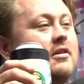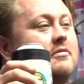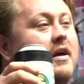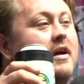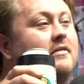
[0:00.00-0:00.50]

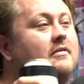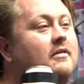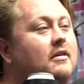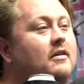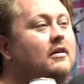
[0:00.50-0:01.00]
man.
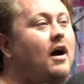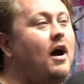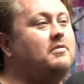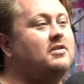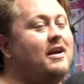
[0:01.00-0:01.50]
I'm
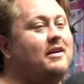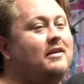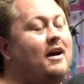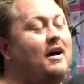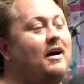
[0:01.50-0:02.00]
just like,
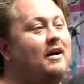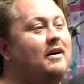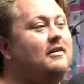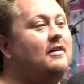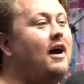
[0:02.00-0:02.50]

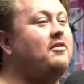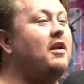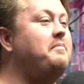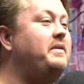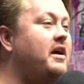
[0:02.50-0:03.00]
I thought I'd
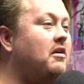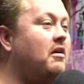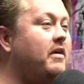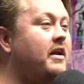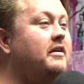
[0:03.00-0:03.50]
be dead
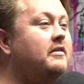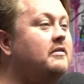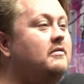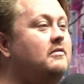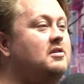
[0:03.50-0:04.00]
already,
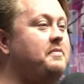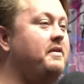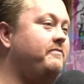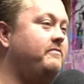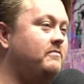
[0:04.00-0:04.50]
to be
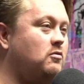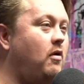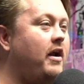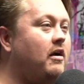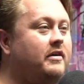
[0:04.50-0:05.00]

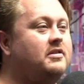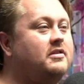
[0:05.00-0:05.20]
quite honest.